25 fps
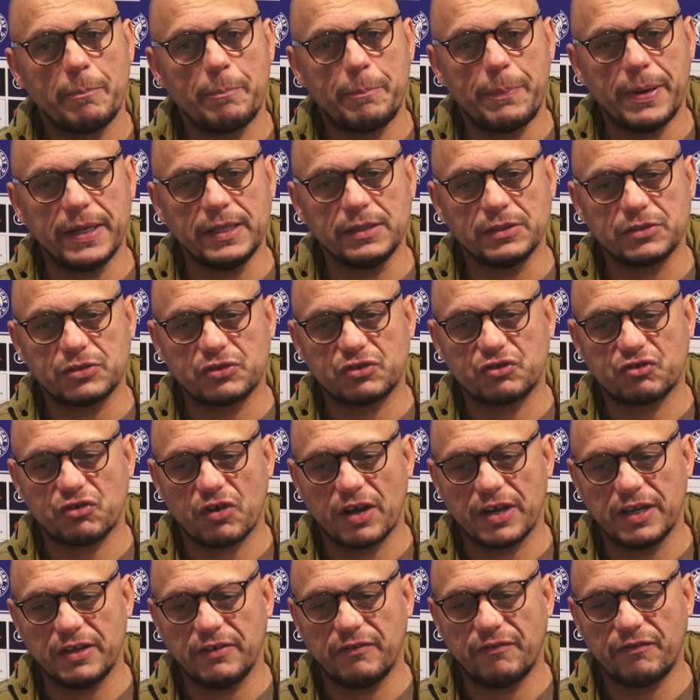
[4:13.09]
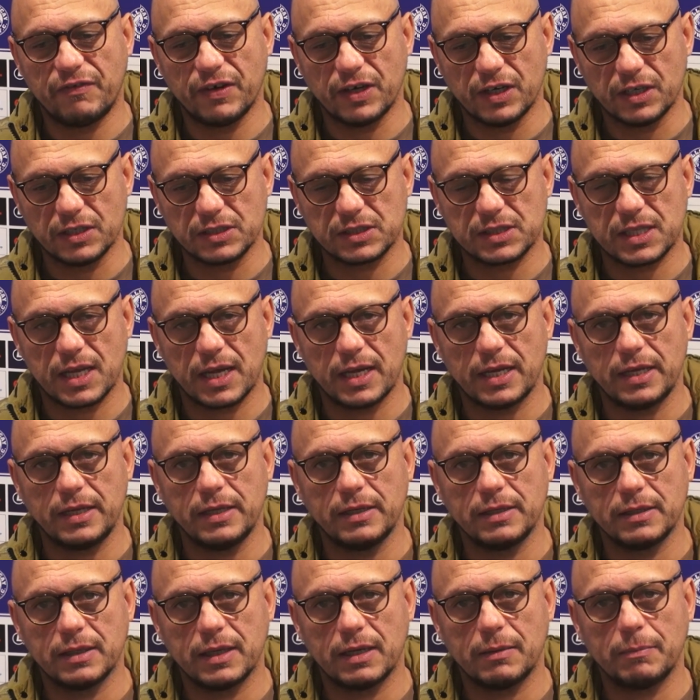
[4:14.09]
Pinch trained Thursday,
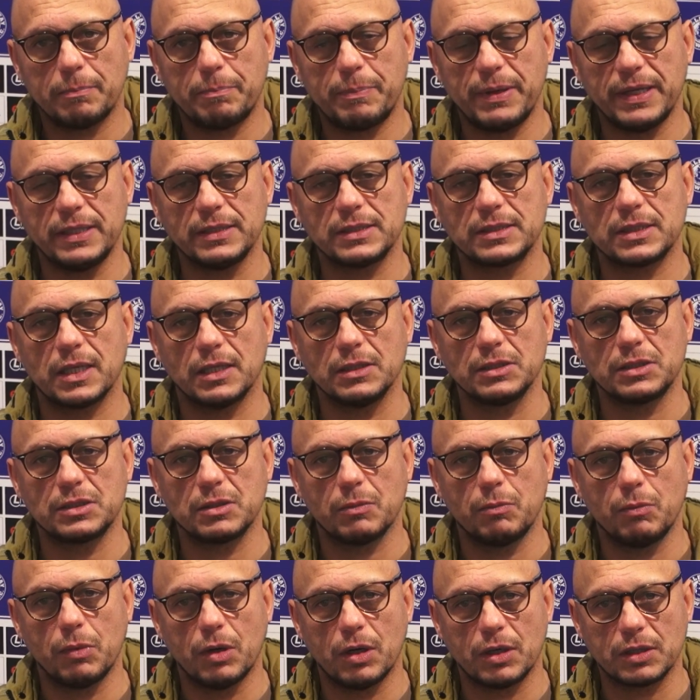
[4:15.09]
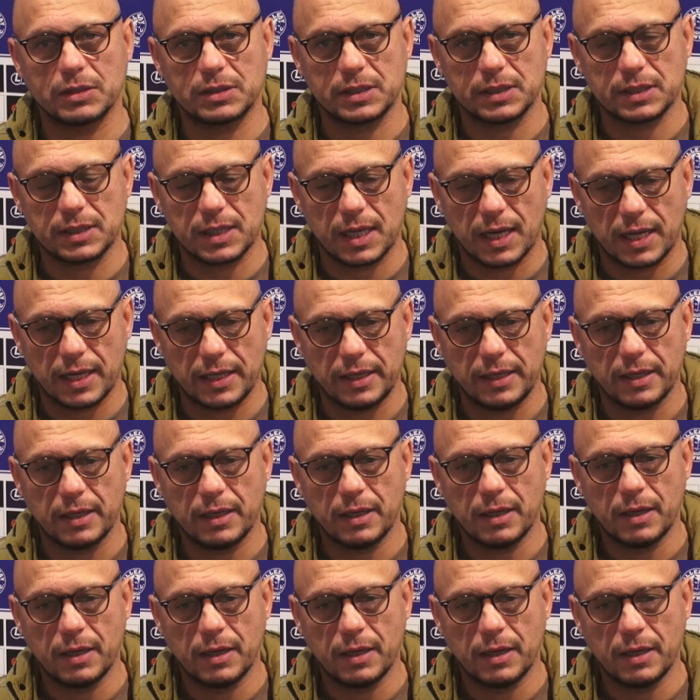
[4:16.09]
Pinch done some work today,